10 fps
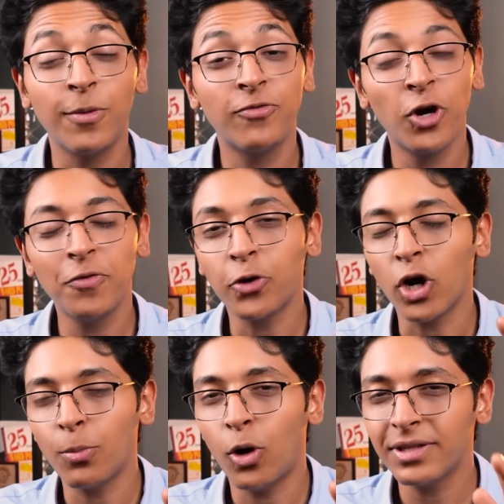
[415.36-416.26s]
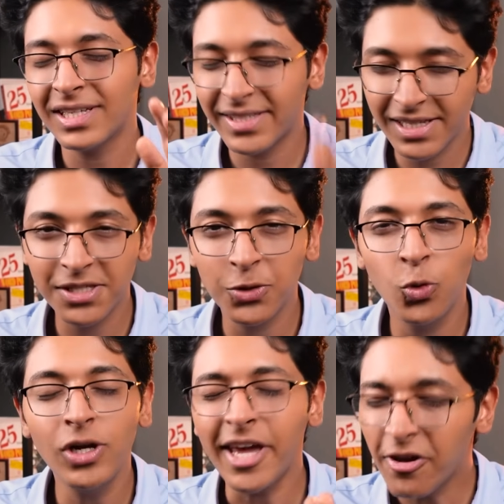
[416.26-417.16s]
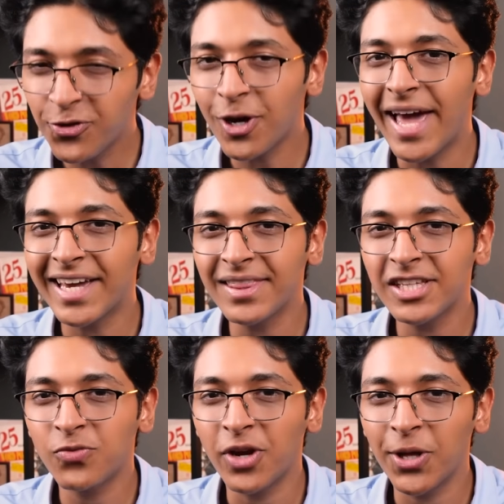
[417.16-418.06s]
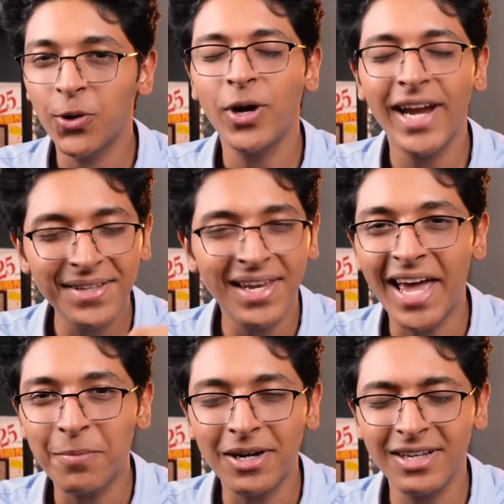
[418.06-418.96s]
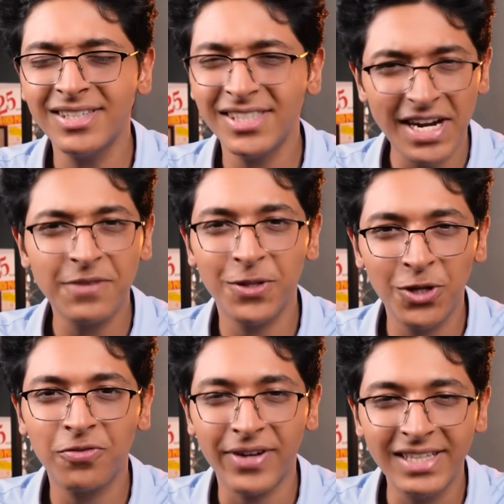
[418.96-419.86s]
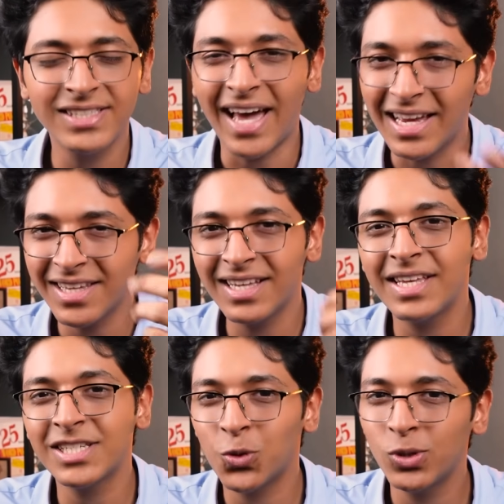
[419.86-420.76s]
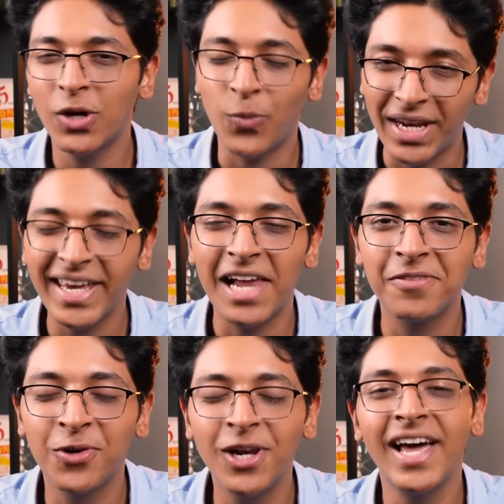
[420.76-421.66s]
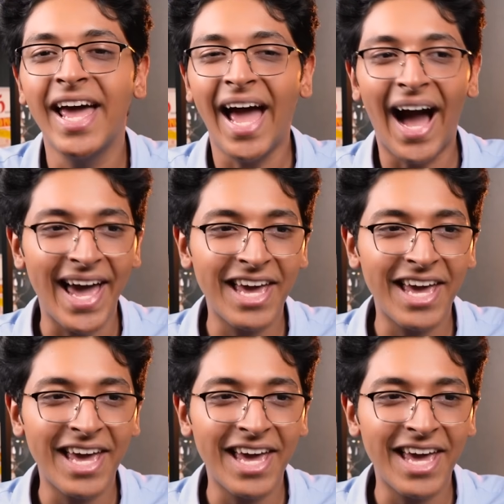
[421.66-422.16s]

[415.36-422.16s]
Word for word: before we talk about the sixth tool, if you're liking this video, hit the like button, share it with your friends. I think these tools are very helpful. I